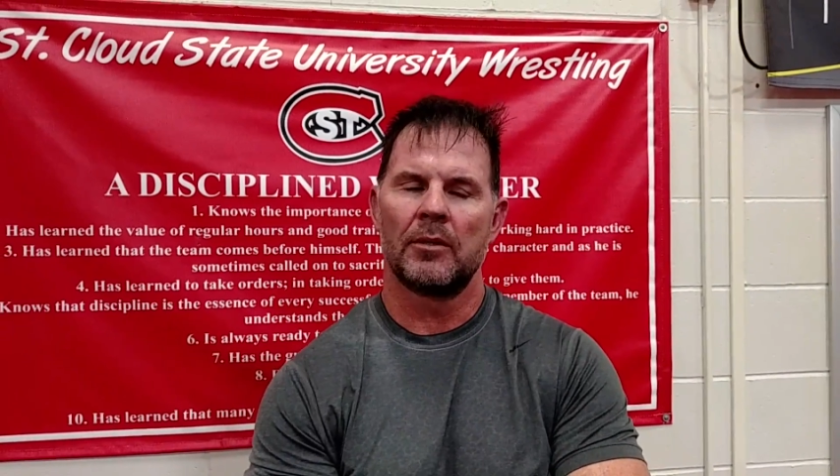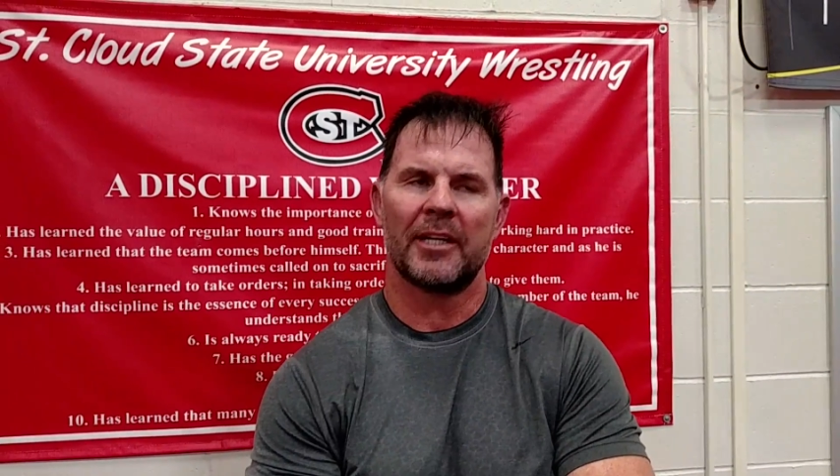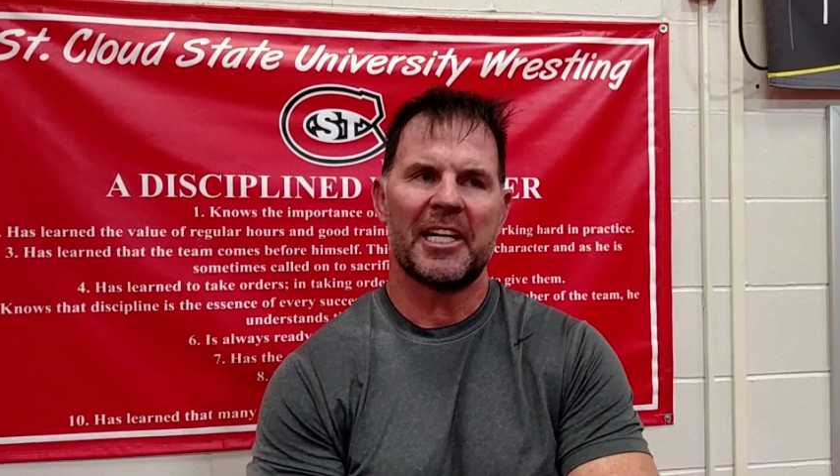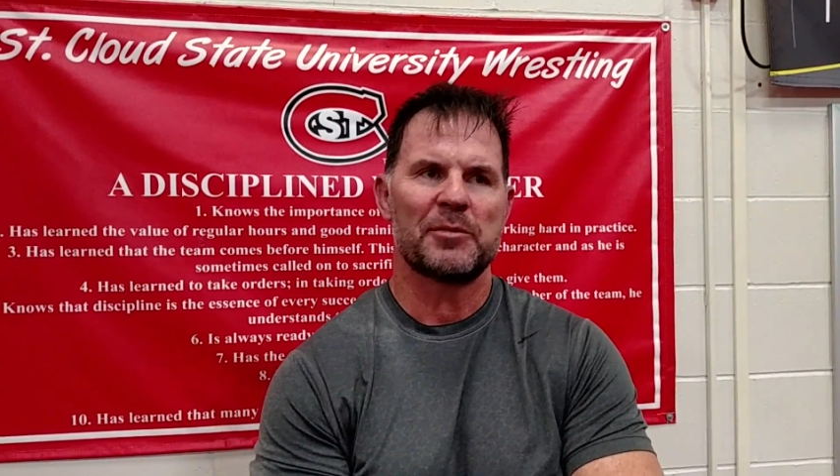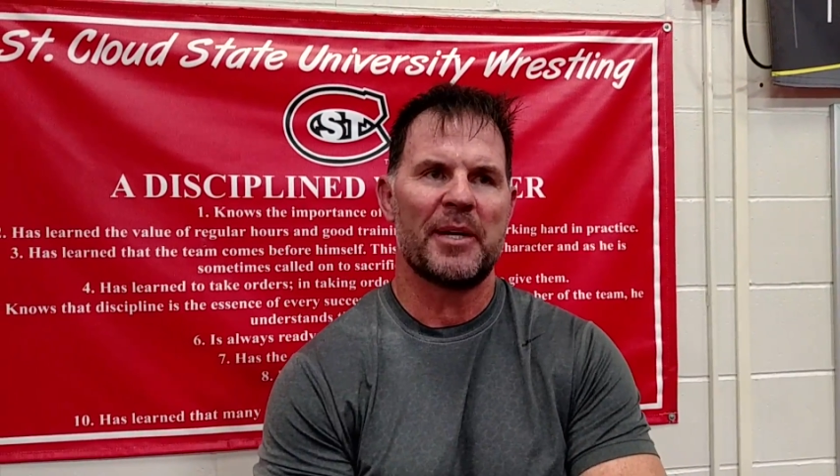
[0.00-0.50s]
You know,
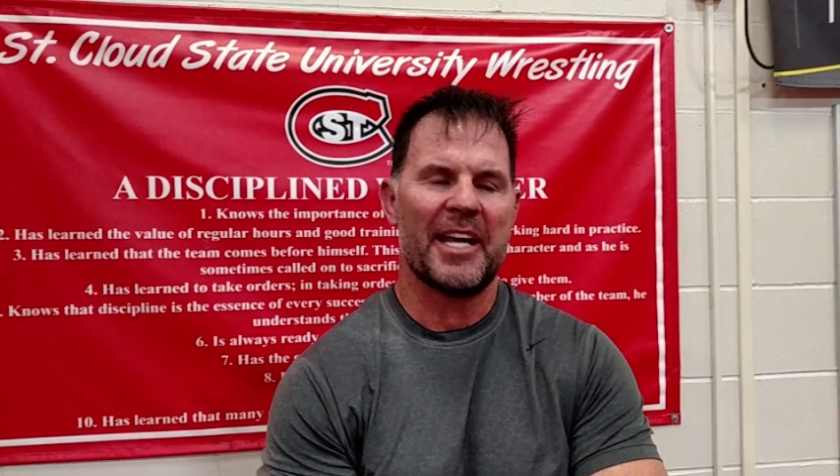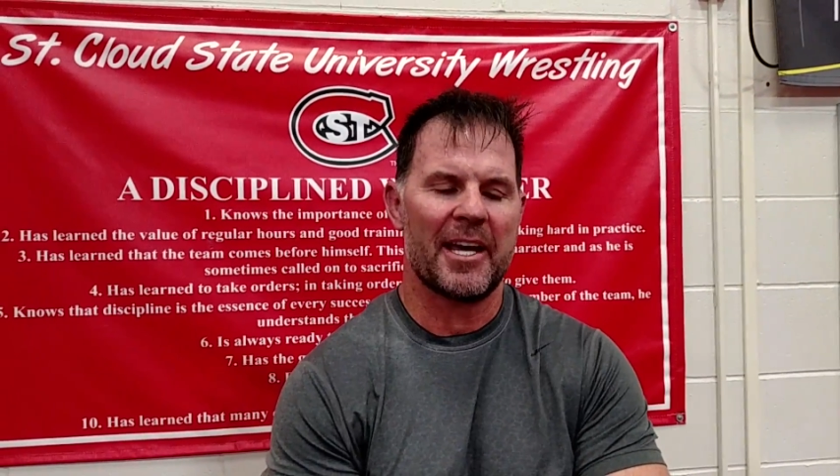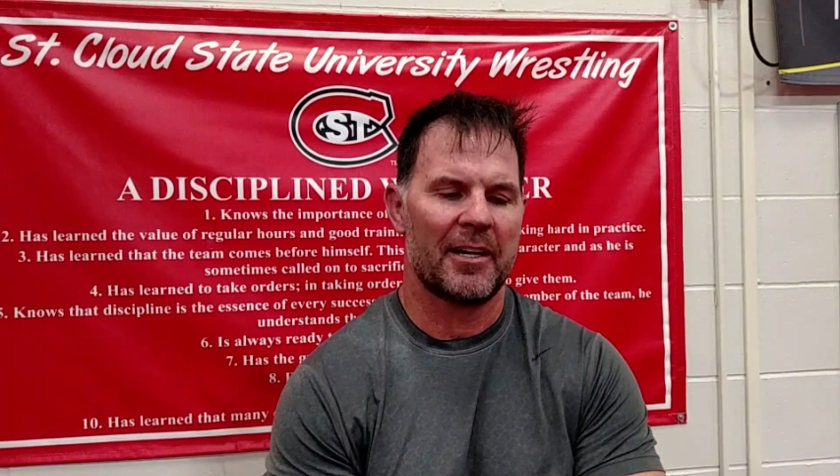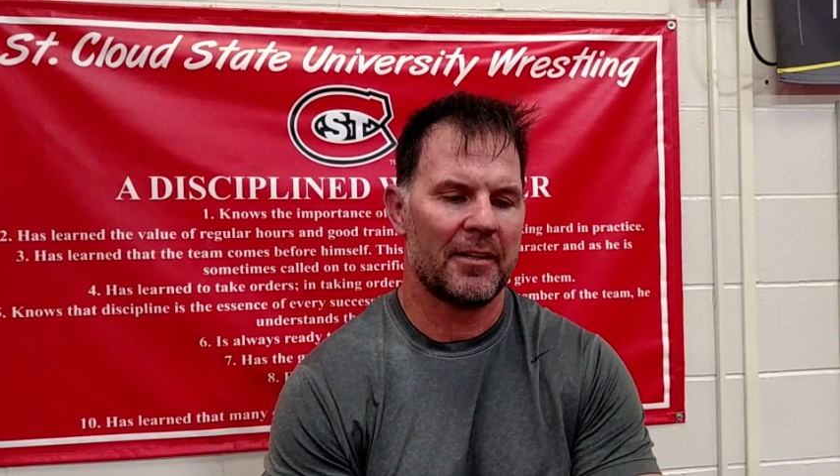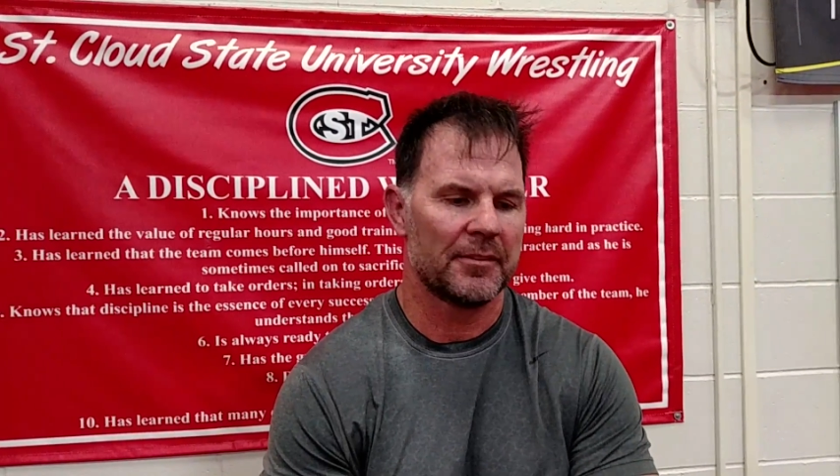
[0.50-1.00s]
I guess my
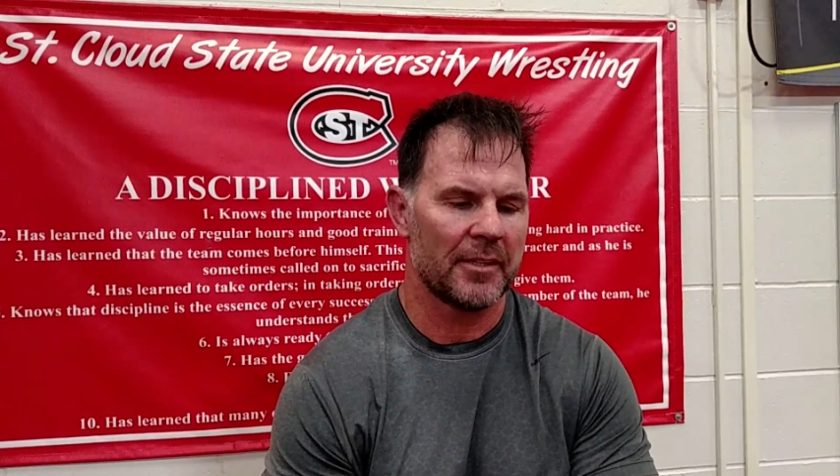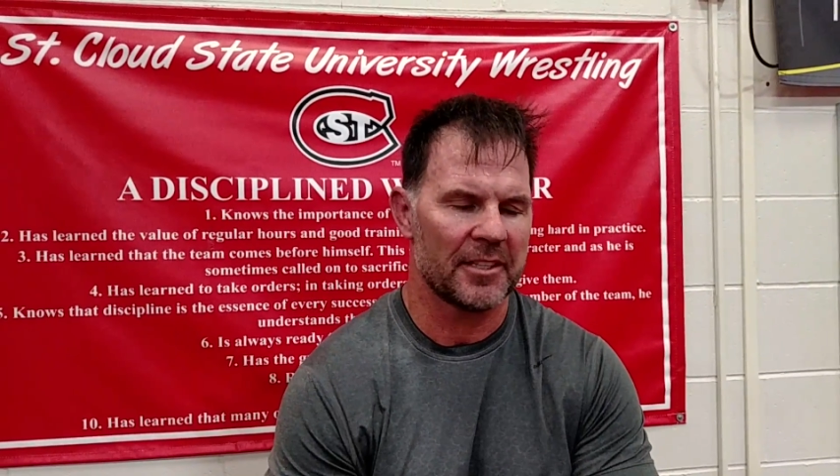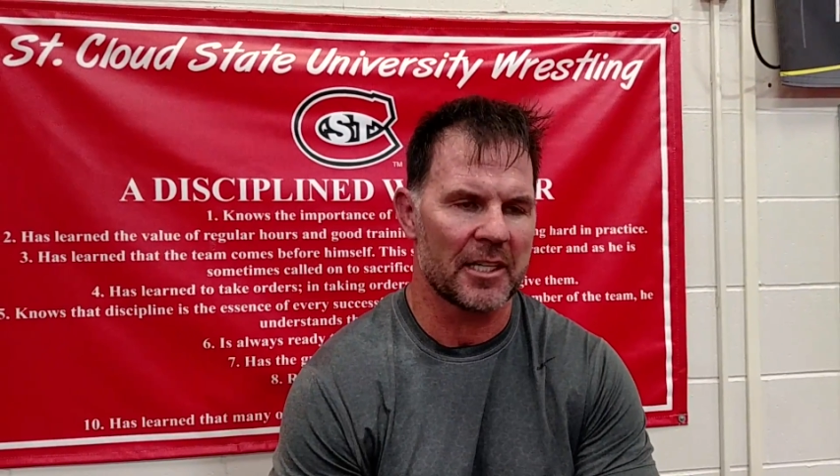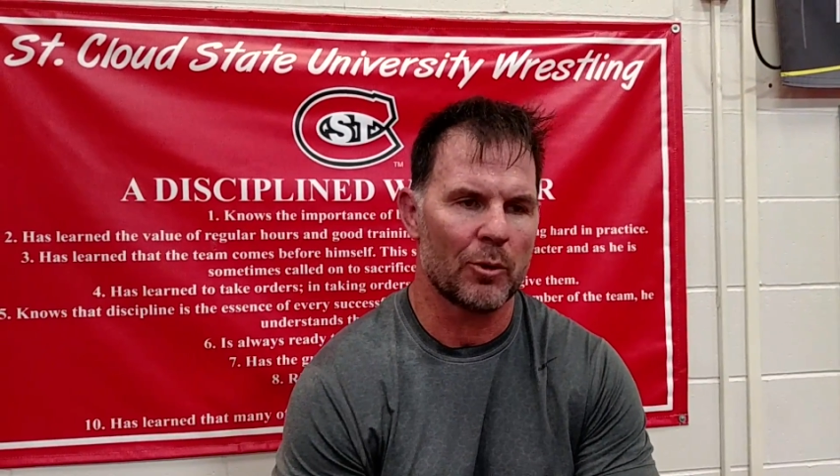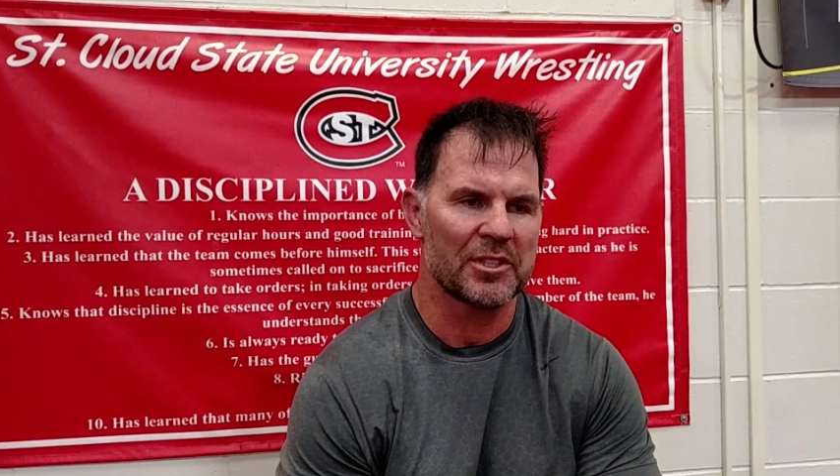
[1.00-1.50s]
dad
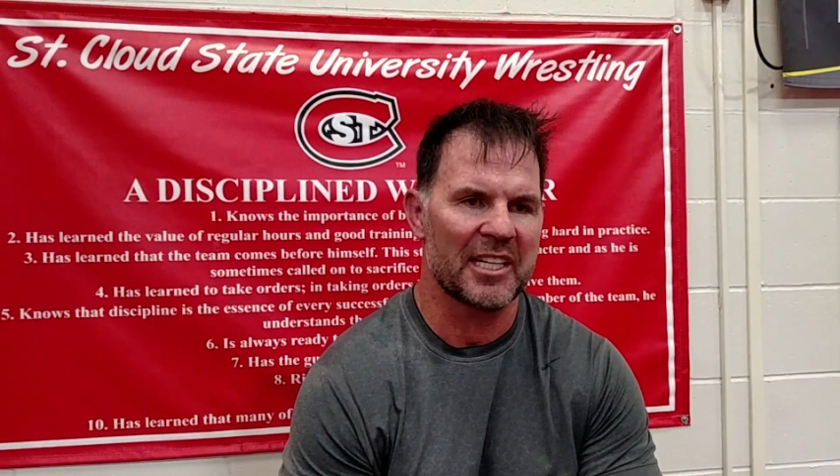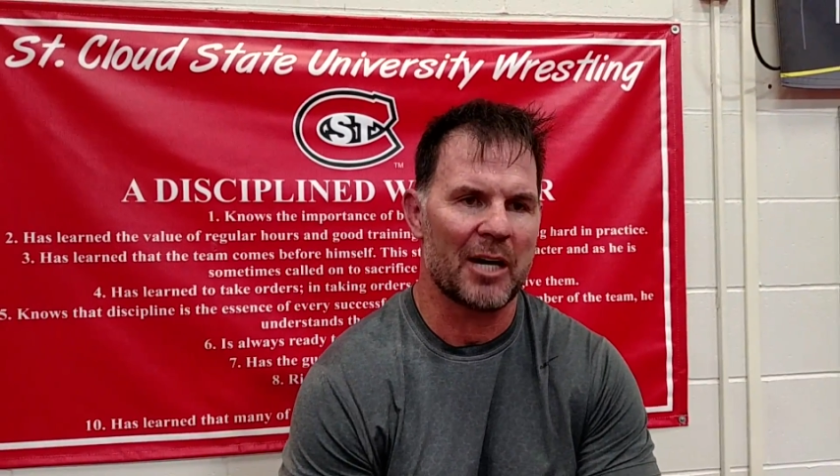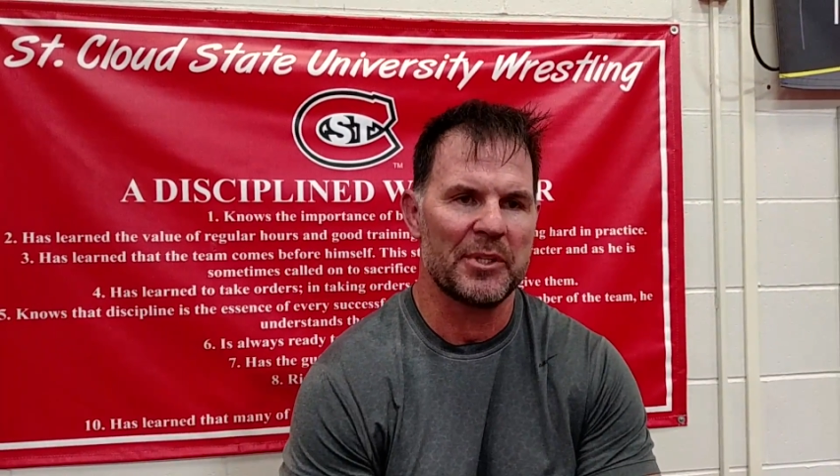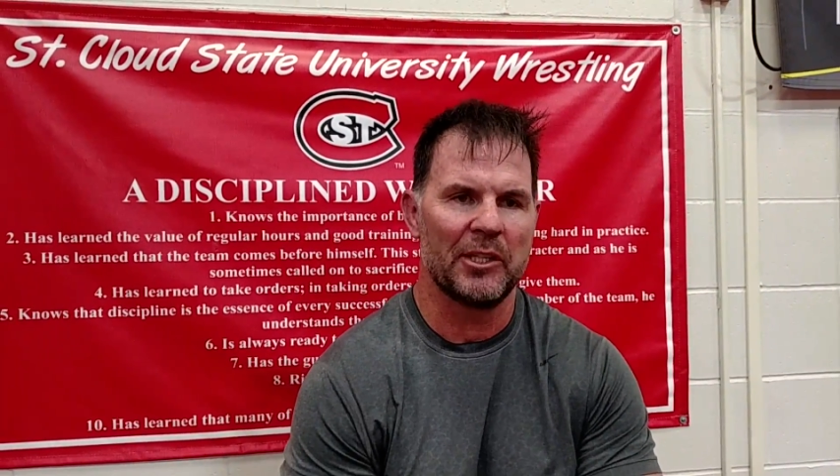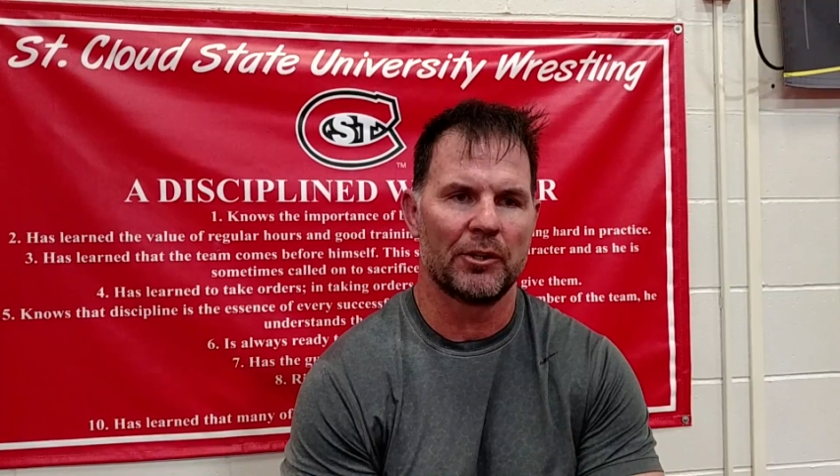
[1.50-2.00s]
has always taught me,